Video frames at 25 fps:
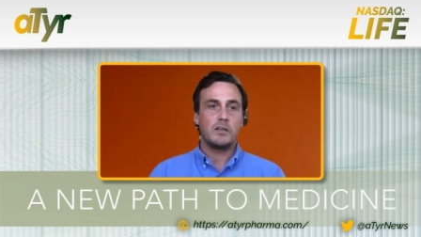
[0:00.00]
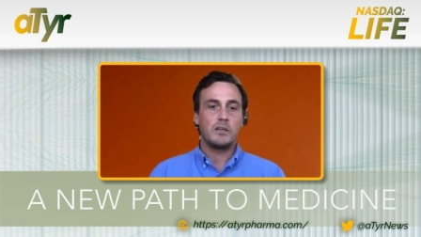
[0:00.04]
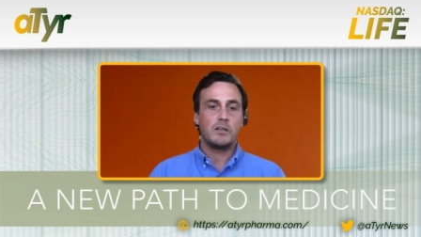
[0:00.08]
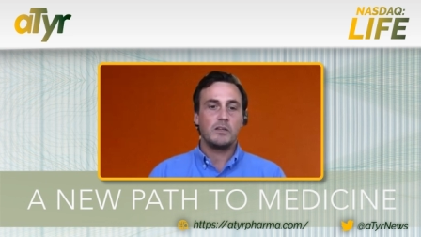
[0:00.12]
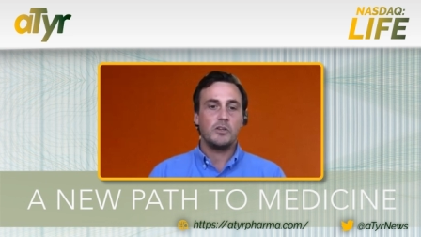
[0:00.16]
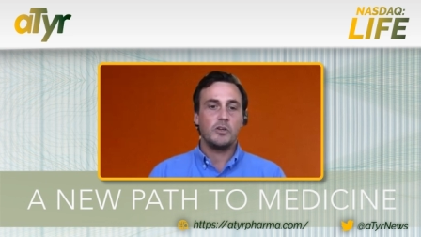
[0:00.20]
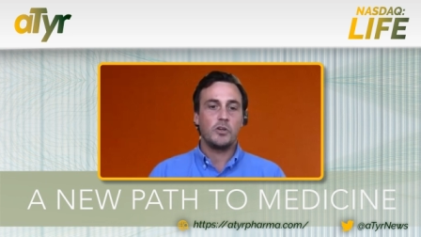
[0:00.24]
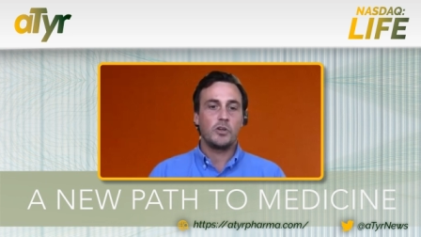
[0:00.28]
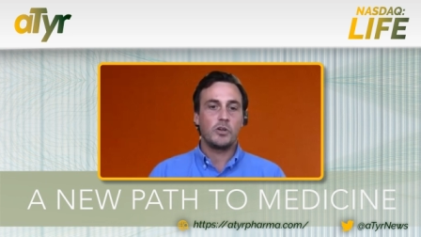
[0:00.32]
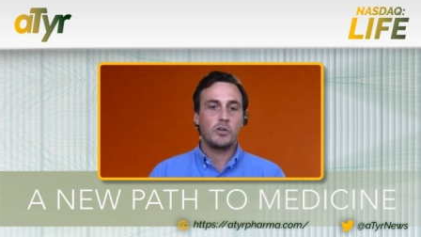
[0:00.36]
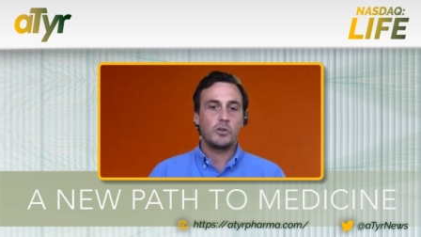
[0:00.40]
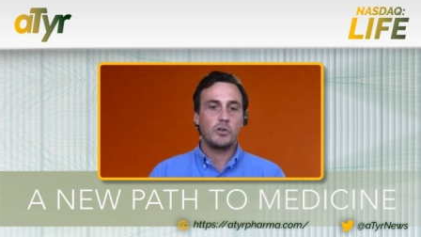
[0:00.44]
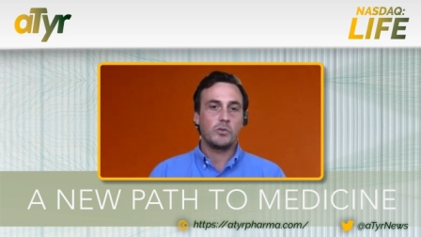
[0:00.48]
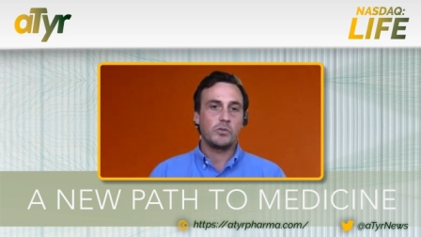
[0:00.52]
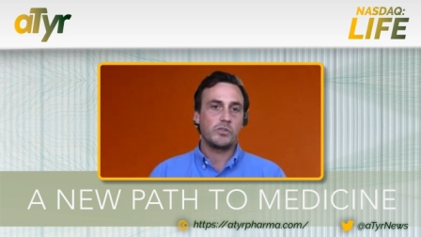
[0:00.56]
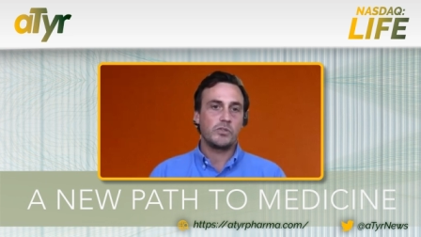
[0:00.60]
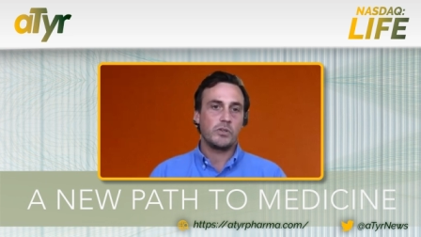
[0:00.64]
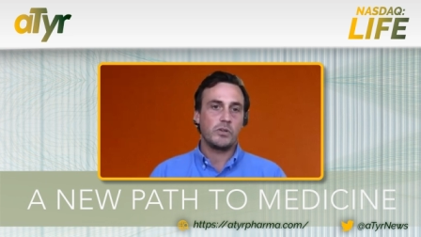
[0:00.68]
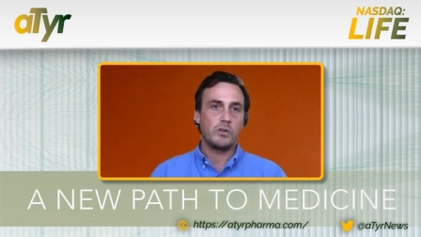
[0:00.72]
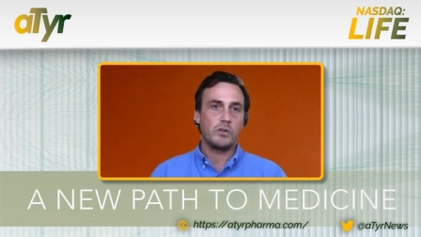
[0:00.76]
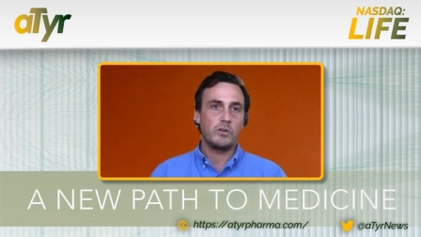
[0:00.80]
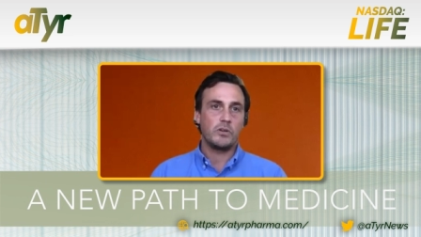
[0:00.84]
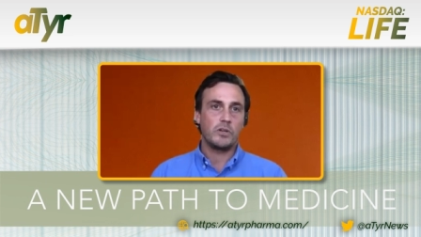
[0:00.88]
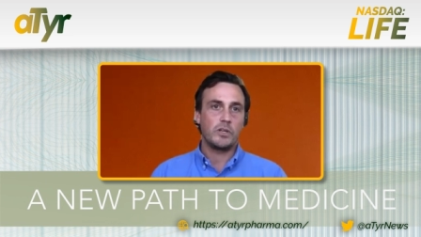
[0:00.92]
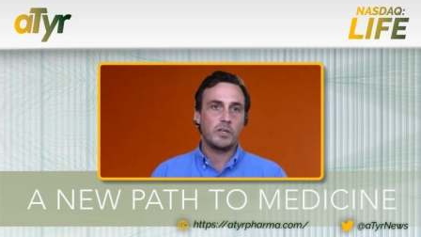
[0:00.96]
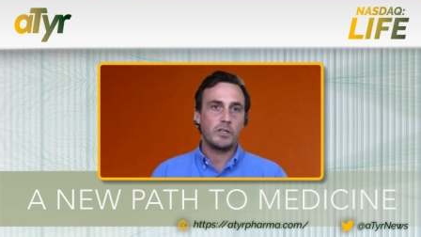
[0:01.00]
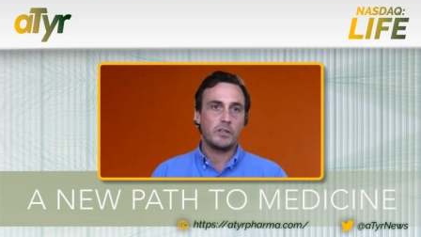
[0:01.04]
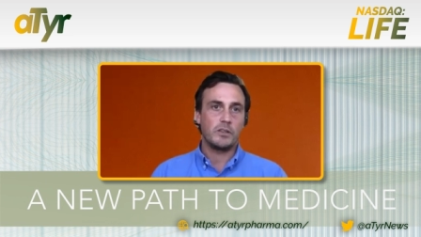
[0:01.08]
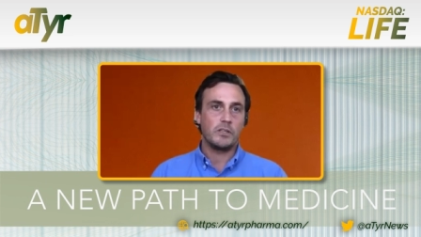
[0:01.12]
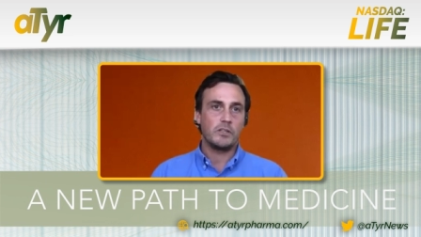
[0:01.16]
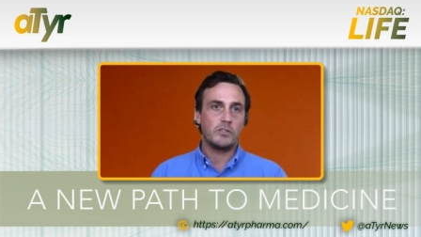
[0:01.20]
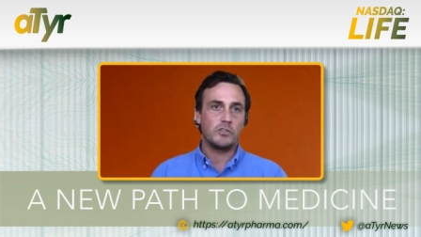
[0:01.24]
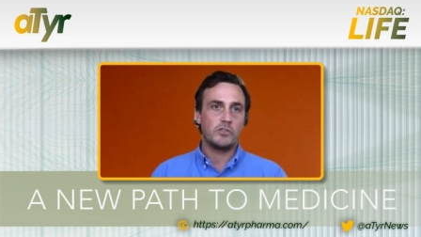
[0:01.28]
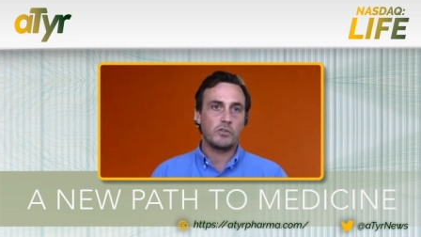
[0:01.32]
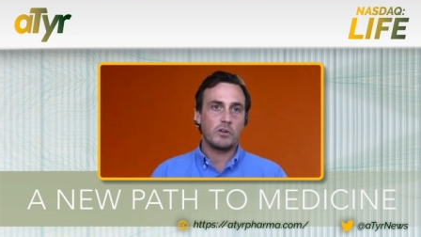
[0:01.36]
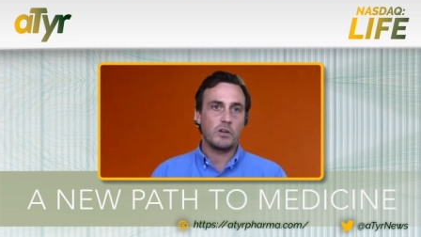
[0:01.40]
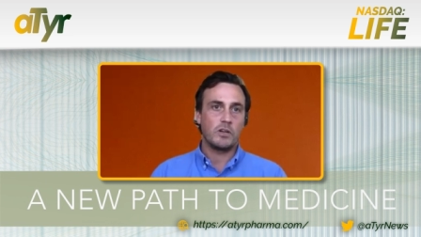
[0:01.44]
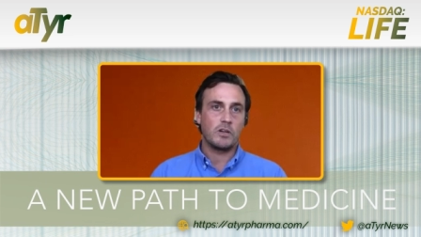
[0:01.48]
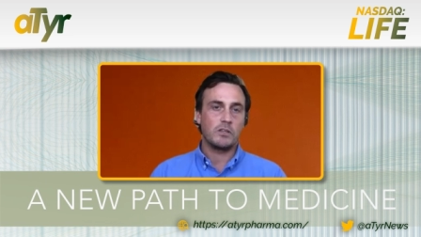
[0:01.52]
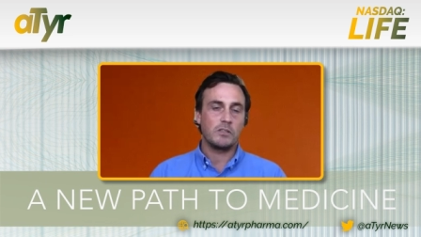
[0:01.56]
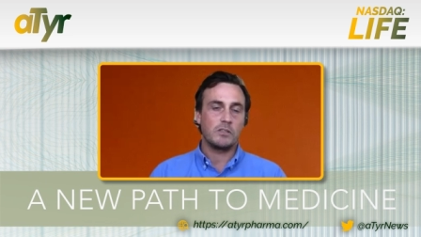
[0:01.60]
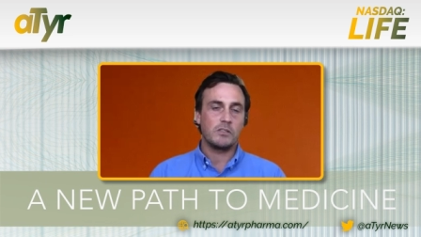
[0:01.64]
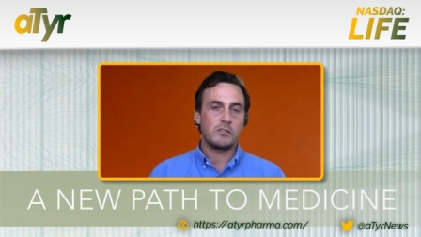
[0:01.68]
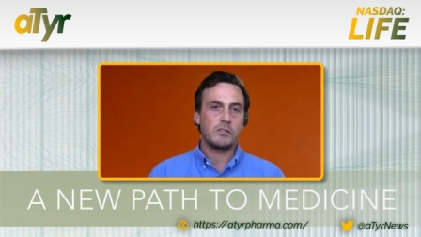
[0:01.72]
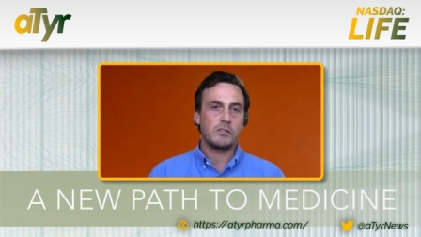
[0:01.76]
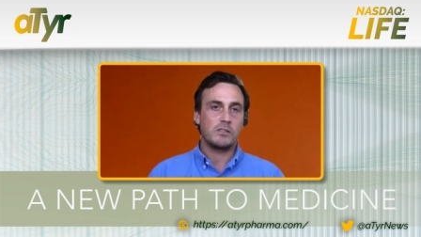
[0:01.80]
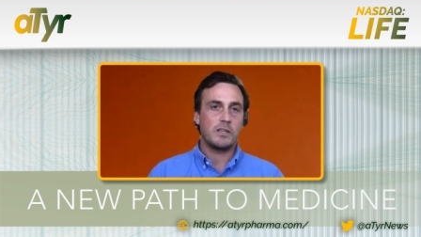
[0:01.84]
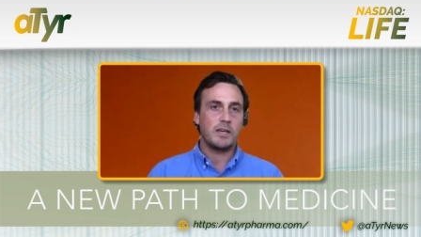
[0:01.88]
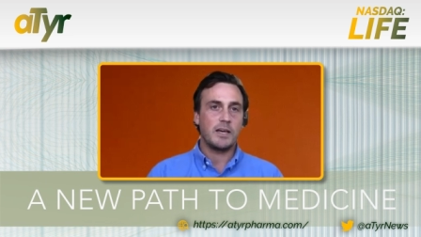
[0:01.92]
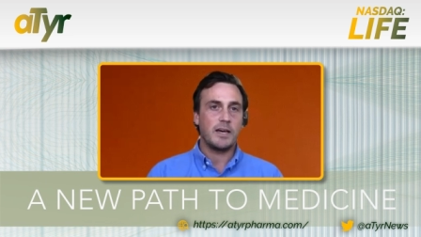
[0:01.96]
You could also look at the
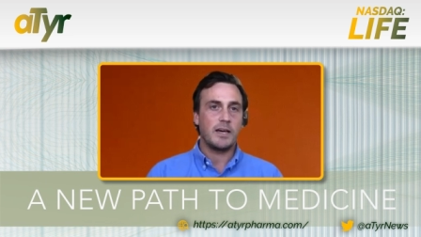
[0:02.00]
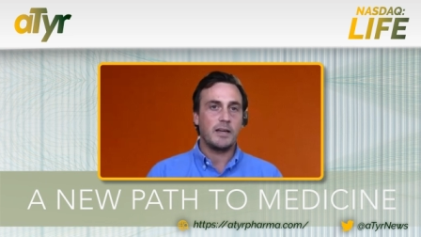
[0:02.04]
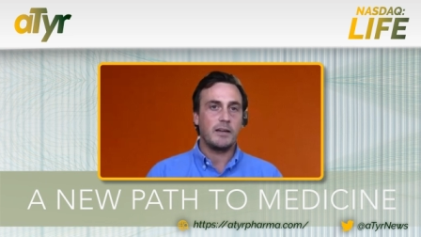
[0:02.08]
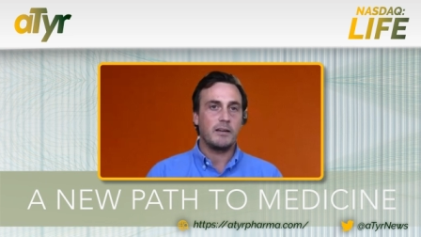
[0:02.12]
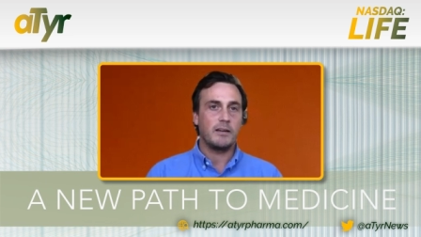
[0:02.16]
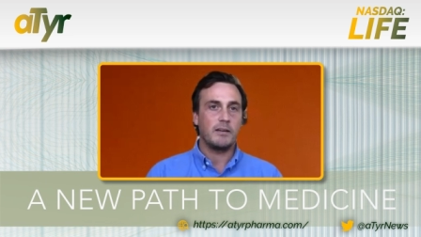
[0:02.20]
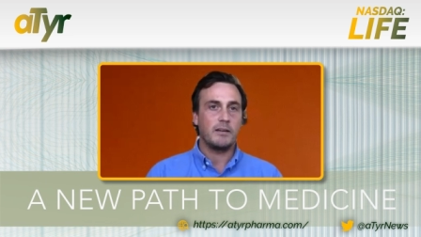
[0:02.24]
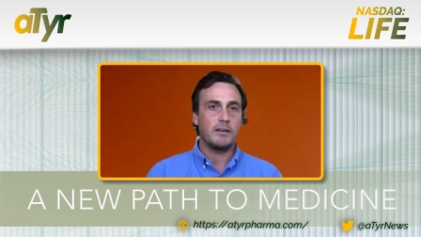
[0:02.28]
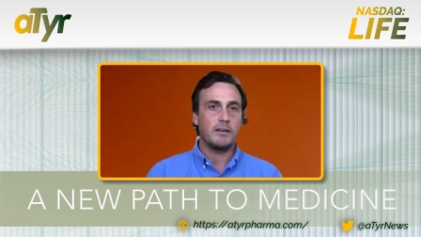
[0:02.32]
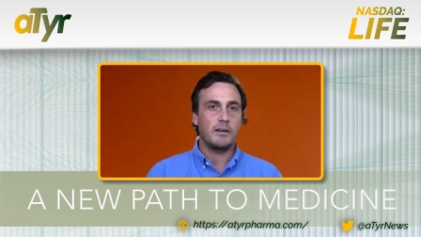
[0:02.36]
drugs that